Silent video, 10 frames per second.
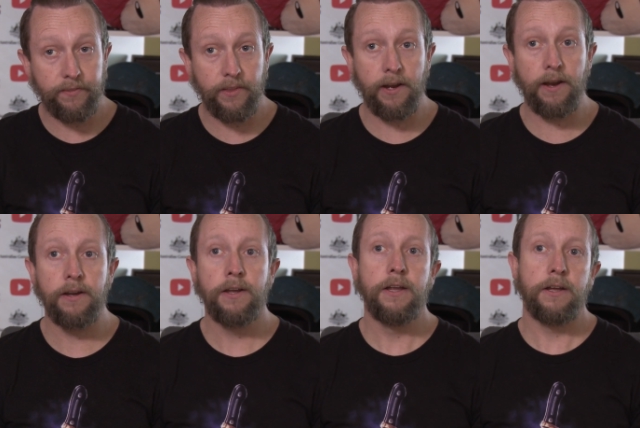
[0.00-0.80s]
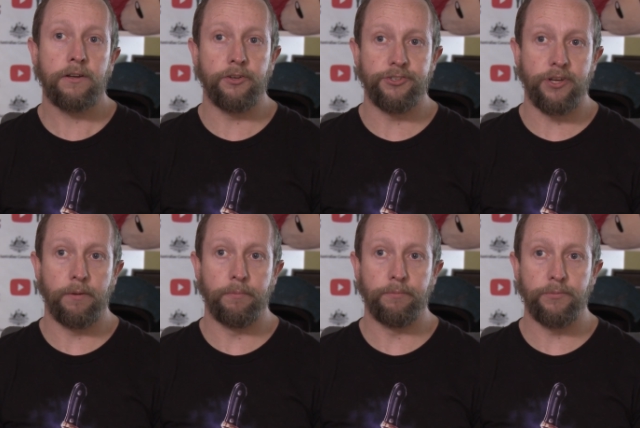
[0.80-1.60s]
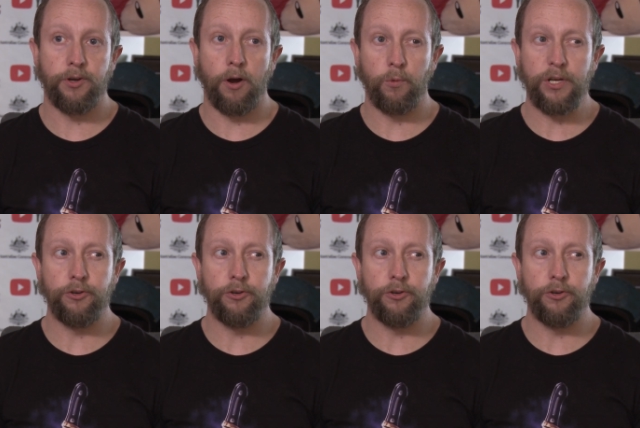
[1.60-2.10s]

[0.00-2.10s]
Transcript: in there because um, you know we